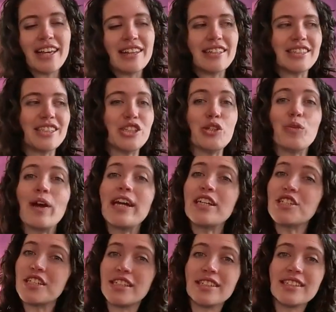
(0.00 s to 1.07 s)
the
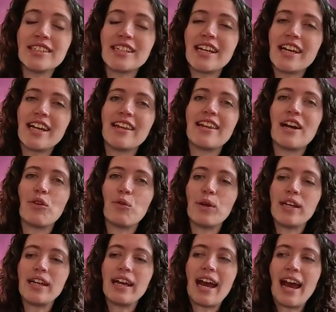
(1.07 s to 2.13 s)
situations that
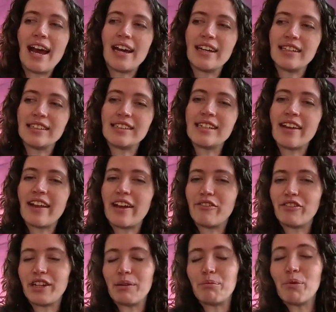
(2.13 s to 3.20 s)
we as South
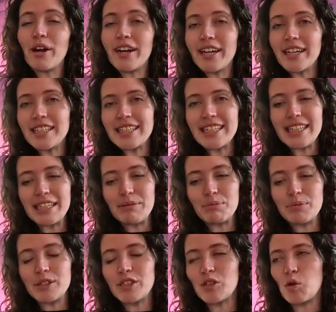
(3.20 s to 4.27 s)
African product teams